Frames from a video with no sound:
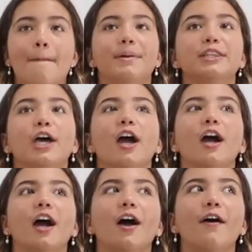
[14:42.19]
but
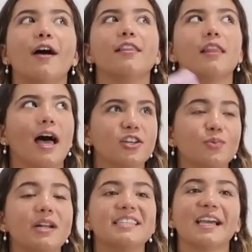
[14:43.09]
their last
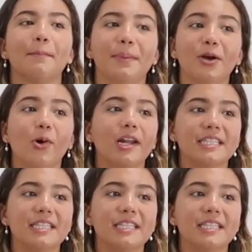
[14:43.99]
one is like a big one.